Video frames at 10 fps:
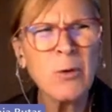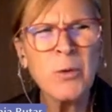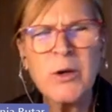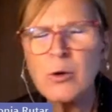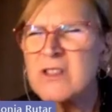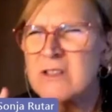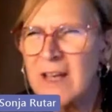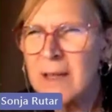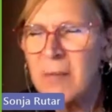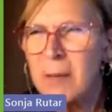we could
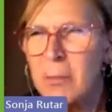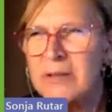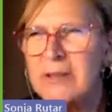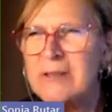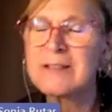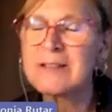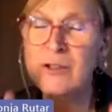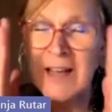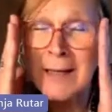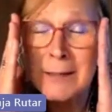say maybe that
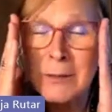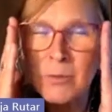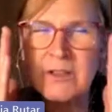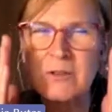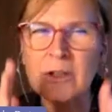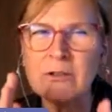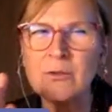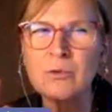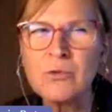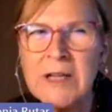society was not
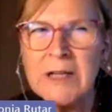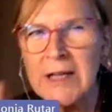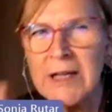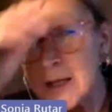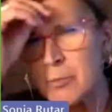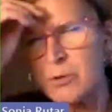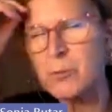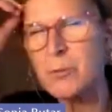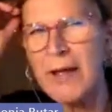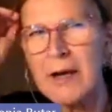really
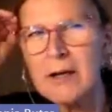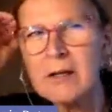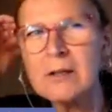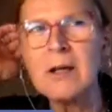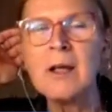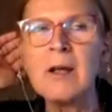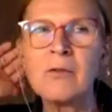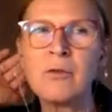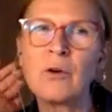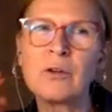prepared
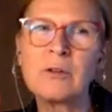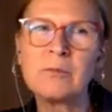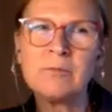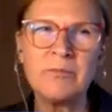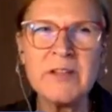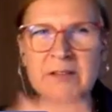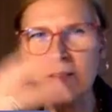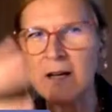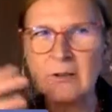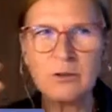for this
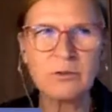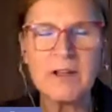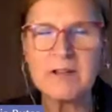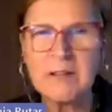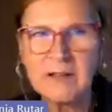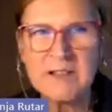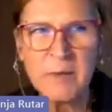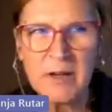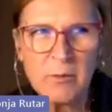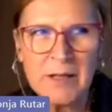kind of, let's say,
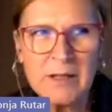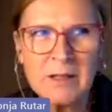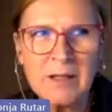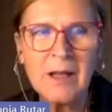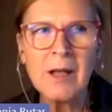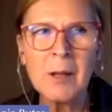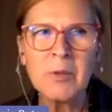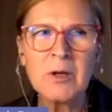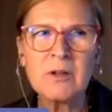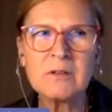experiment,
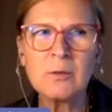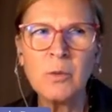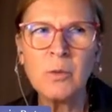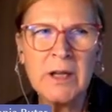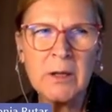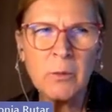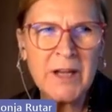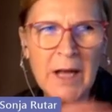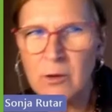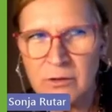because we
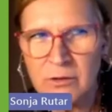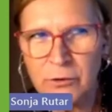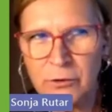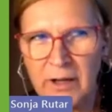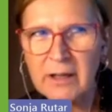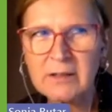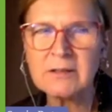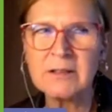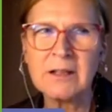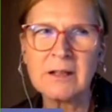cannot forget
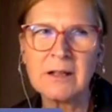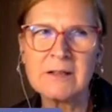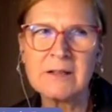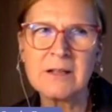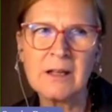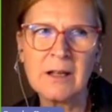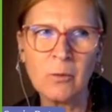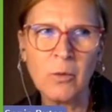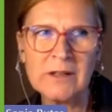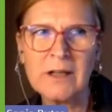that, let's say,
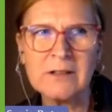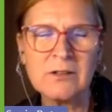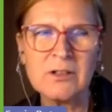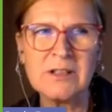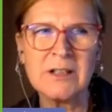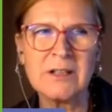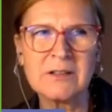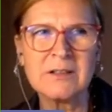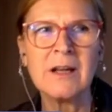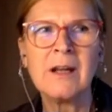100
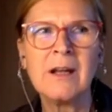years